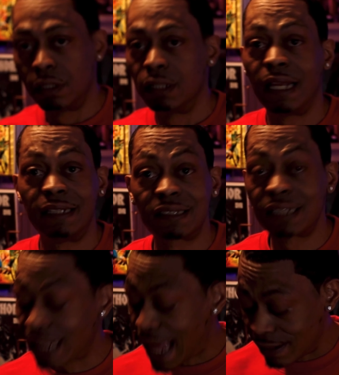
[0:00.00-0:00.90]
They
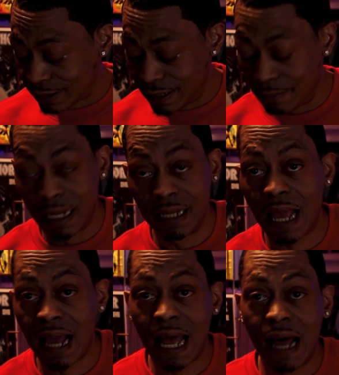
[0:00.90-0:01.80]
still out there, man.
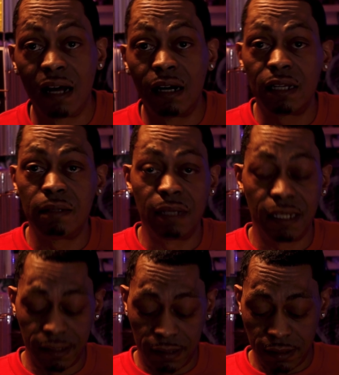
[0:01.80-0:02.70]
Y'all gotta hunt,
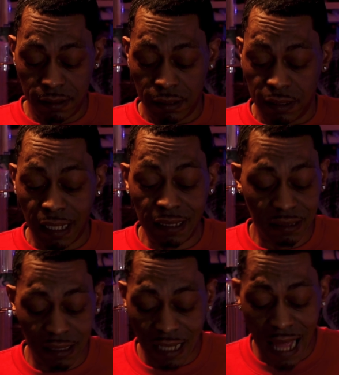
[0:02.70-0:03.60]
man. They
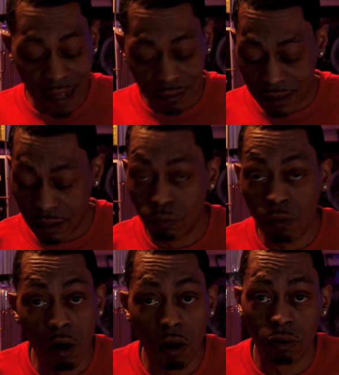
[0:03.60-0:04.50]
still out there.
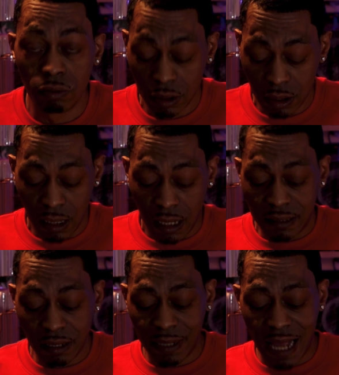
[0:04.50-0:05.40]
World.
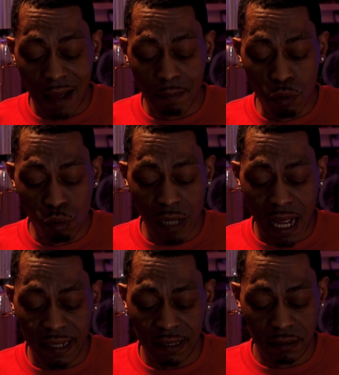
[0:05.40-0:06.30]
And then we got Moon
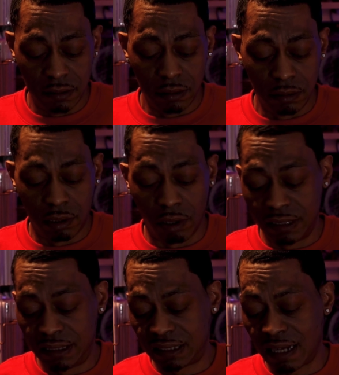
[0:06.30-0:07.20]
Knight
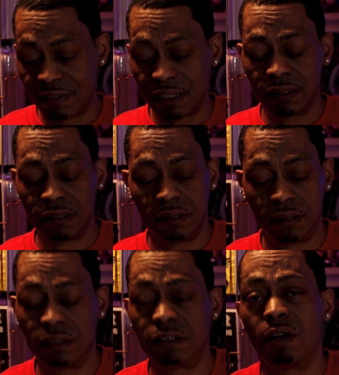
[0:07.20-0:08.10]
37.
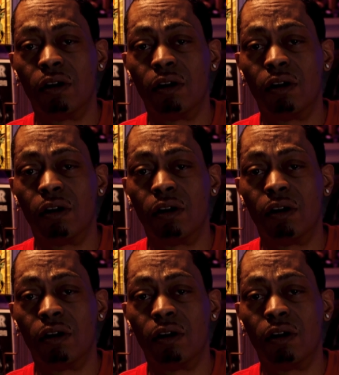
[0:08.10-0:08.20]
This is an